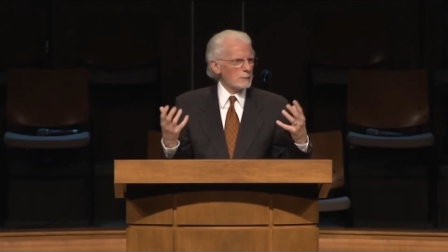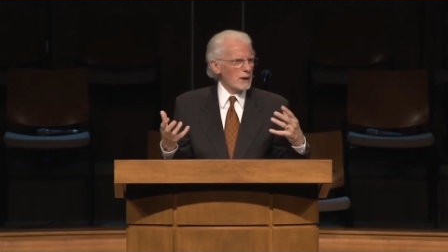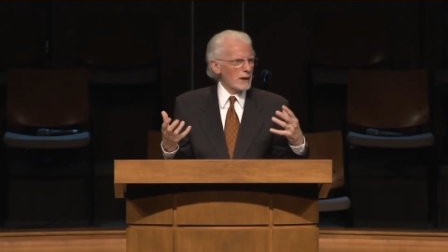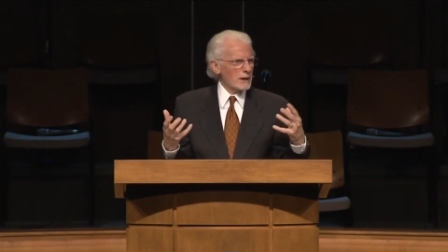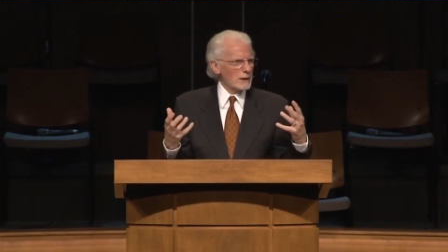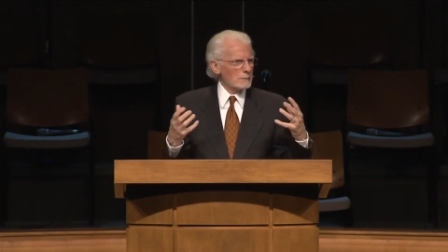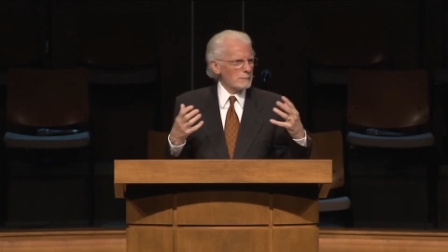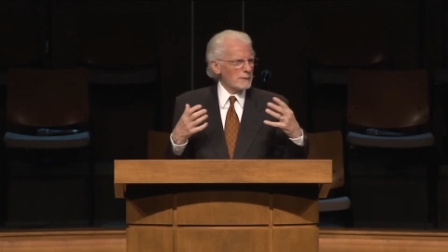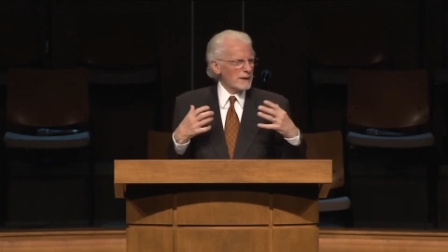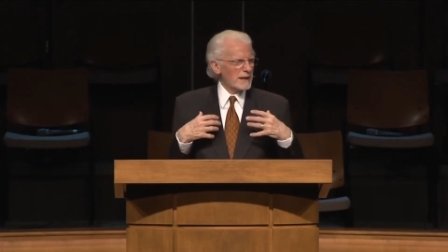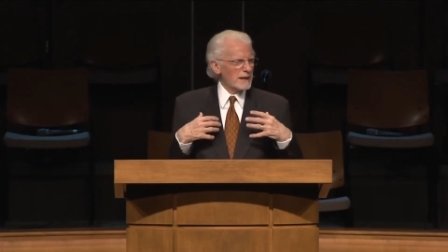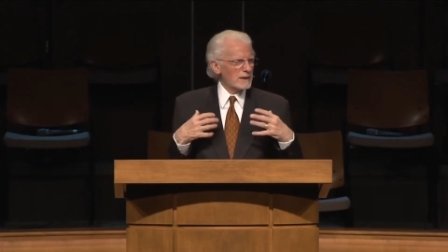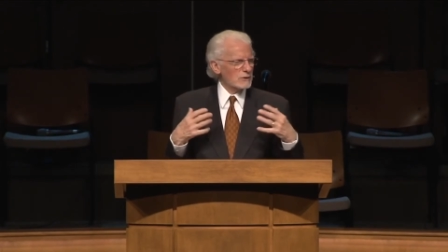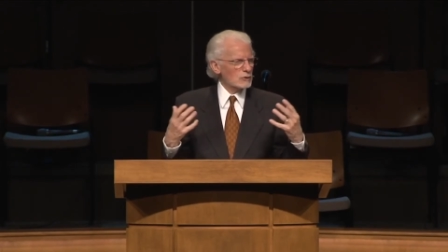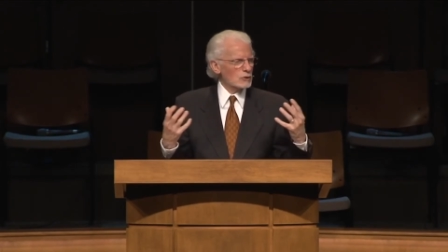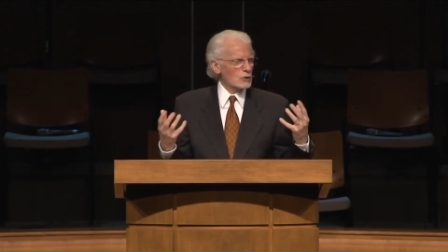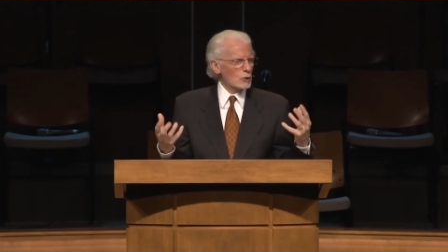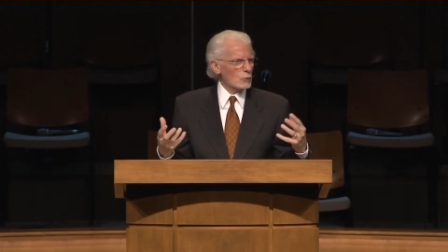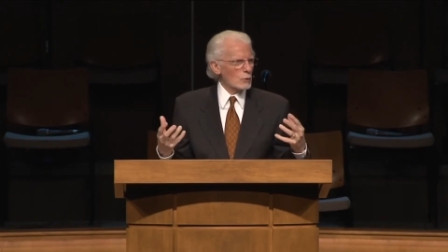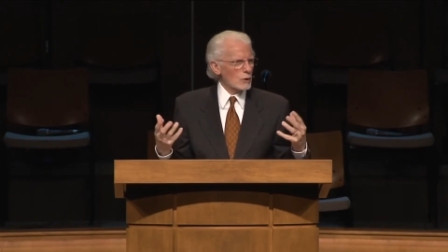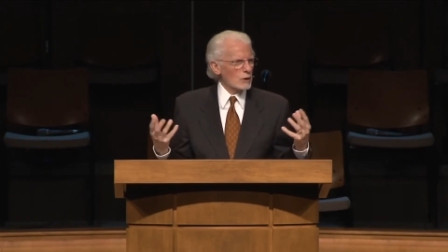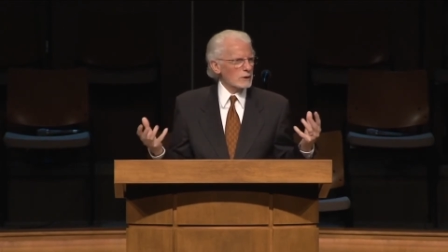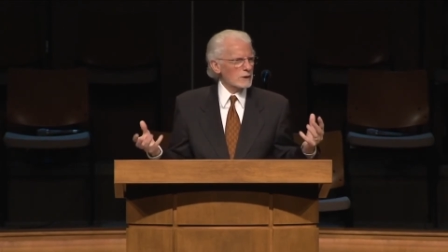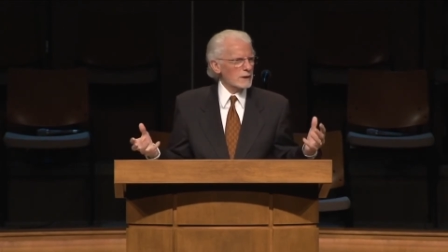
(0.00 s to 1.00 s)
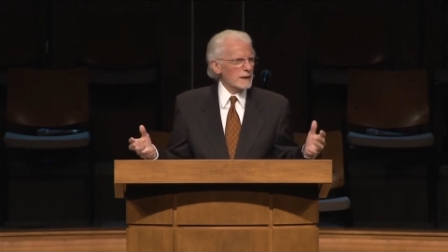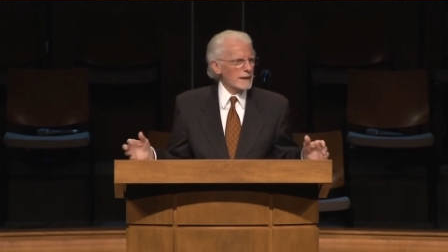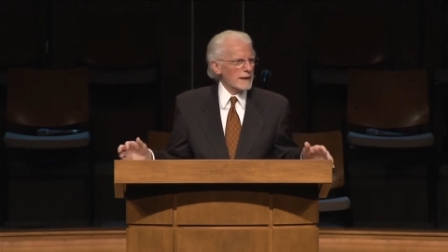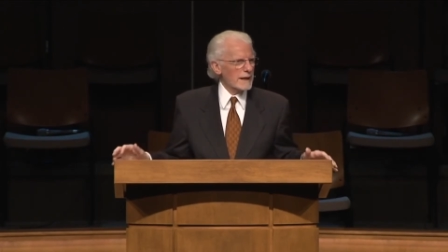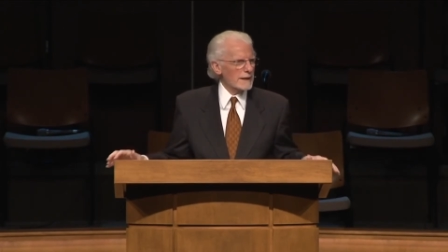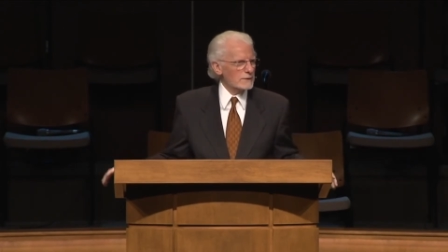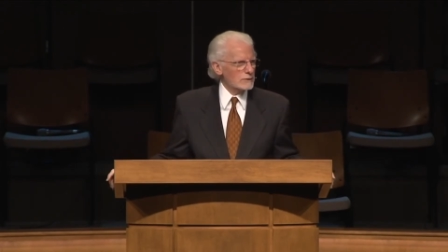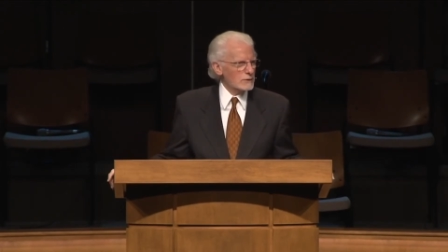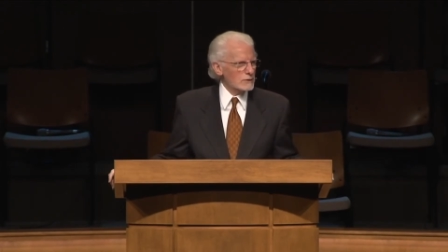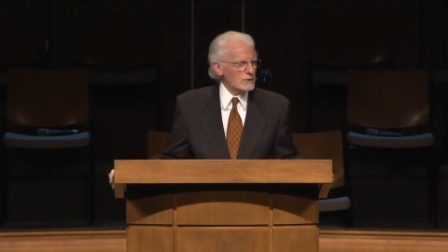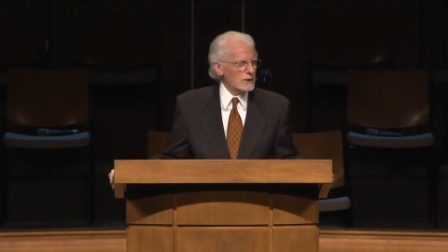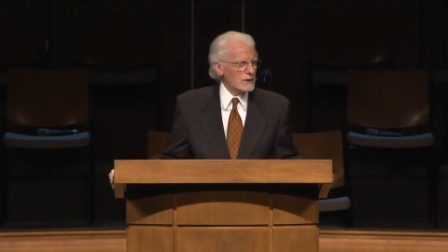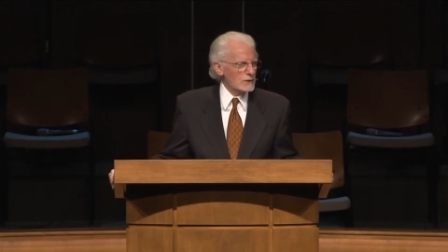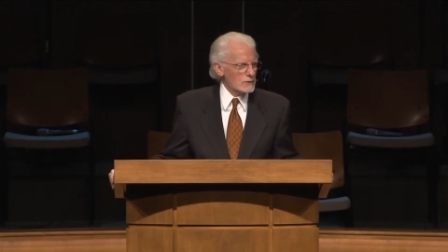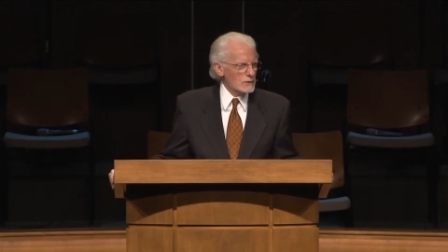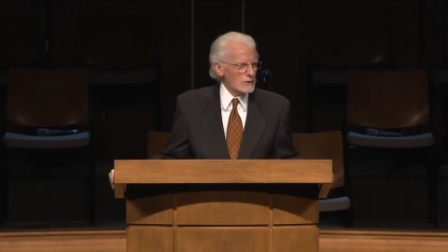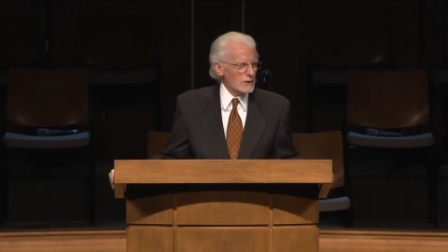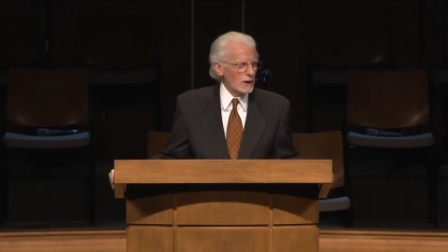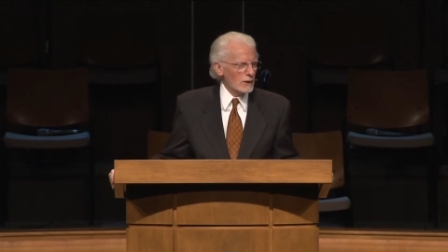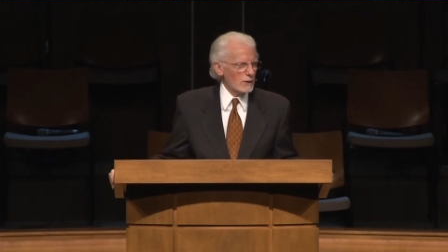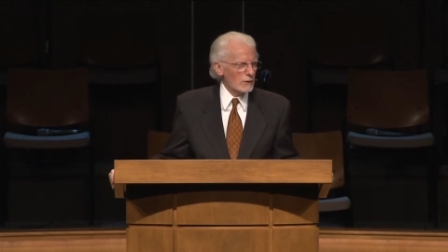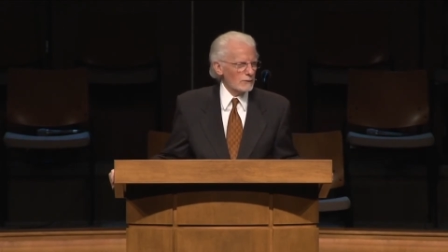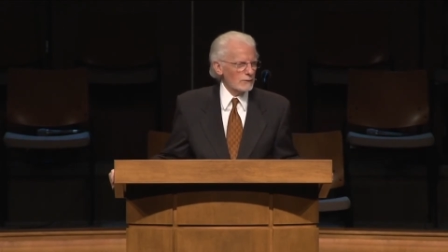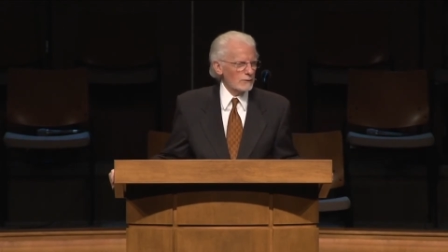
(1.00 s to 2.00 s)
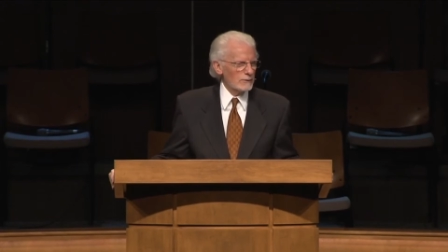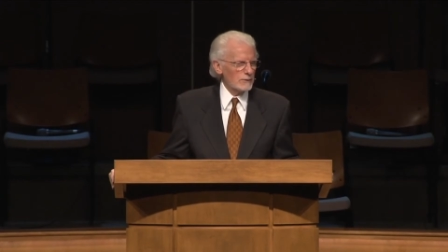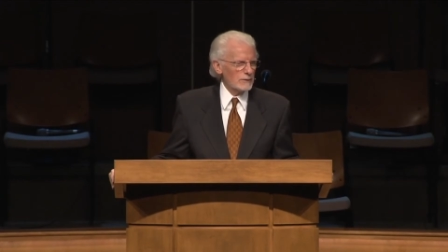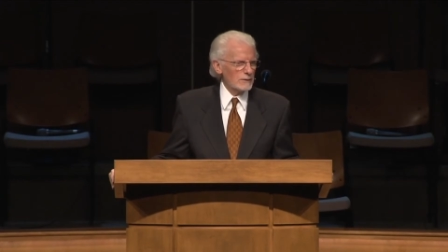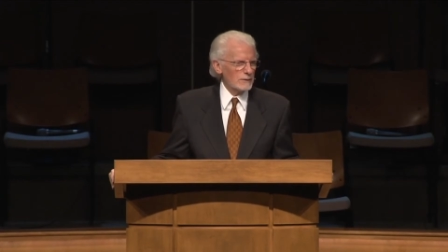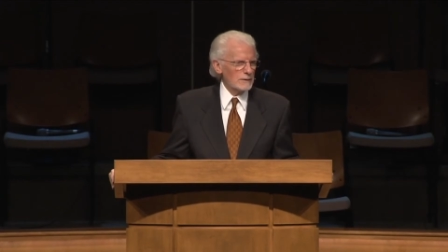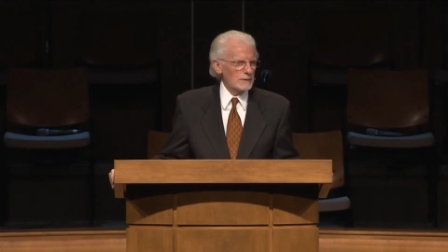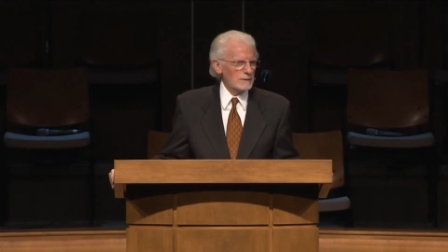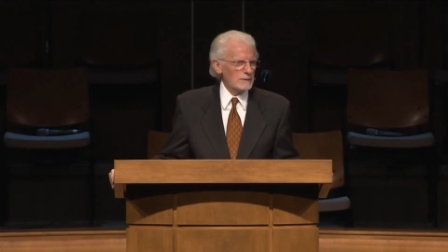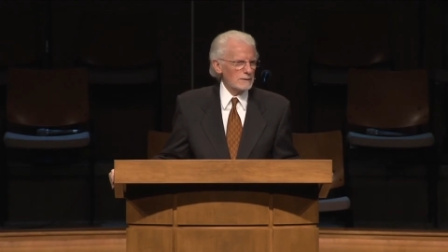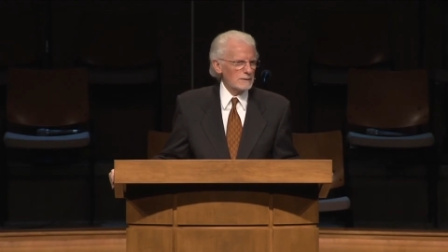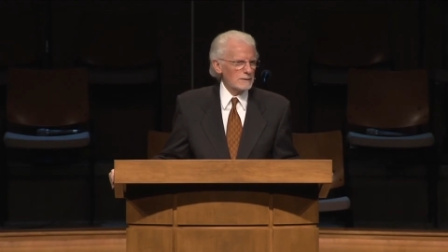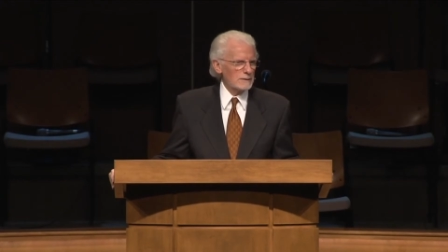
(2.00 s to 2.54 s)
body begins to work against itself,